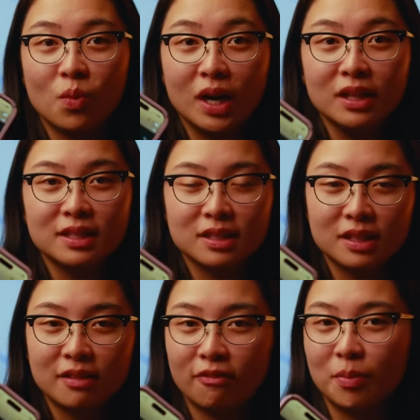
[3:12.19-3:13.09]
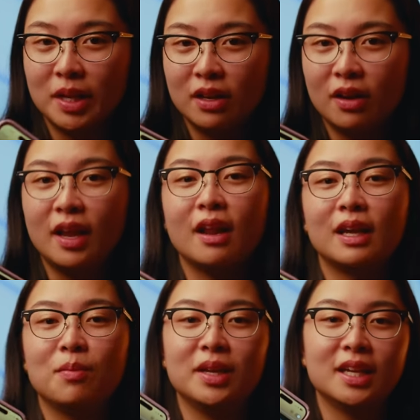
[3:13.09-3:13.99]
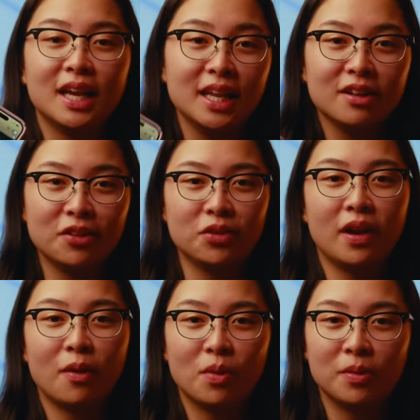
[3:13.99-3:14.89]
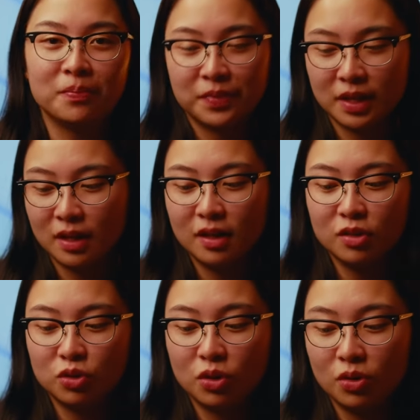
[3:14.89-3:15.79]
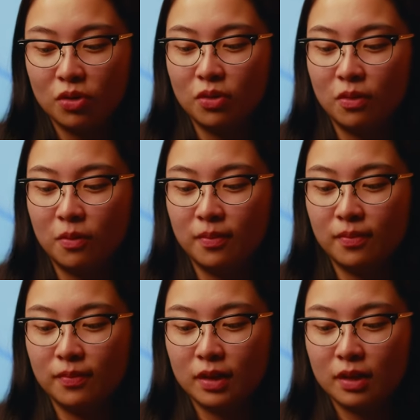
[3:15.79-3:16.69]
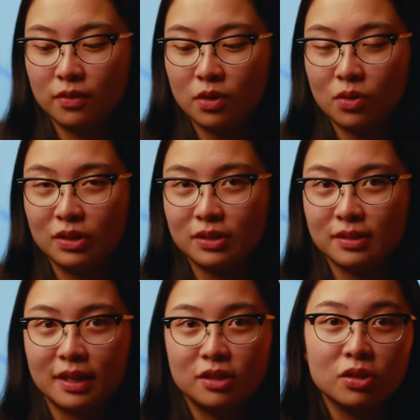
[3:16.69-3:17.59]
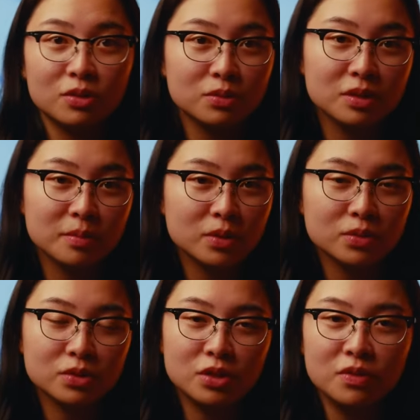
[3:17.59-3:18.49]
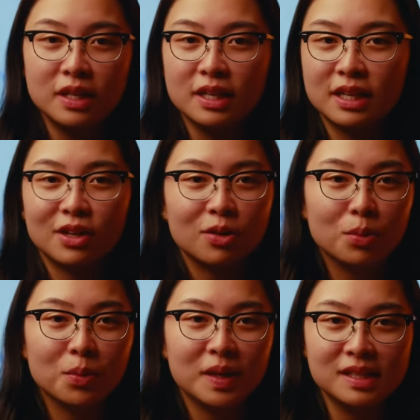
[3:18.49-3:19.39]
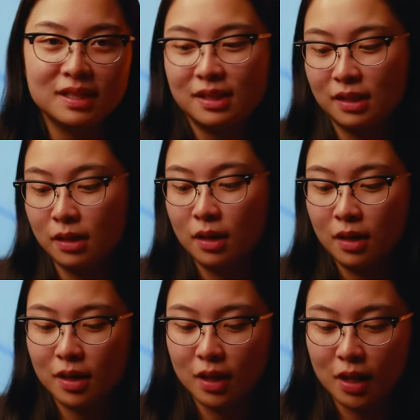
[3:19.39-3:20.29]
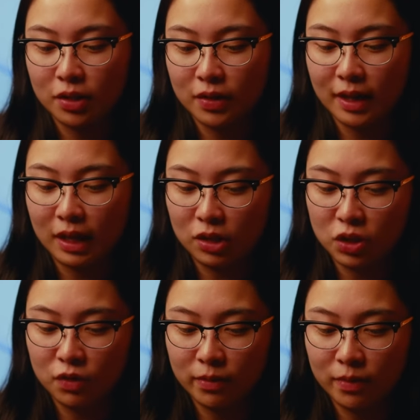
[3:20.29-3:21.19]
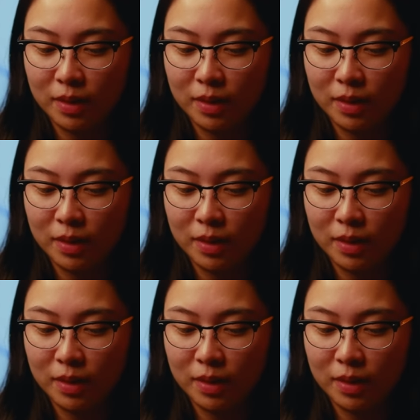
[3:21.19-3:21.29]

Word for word: wirelessly from here, and I can make it any color that I want. So of course I chose the most unique and crazy color that I could choose from the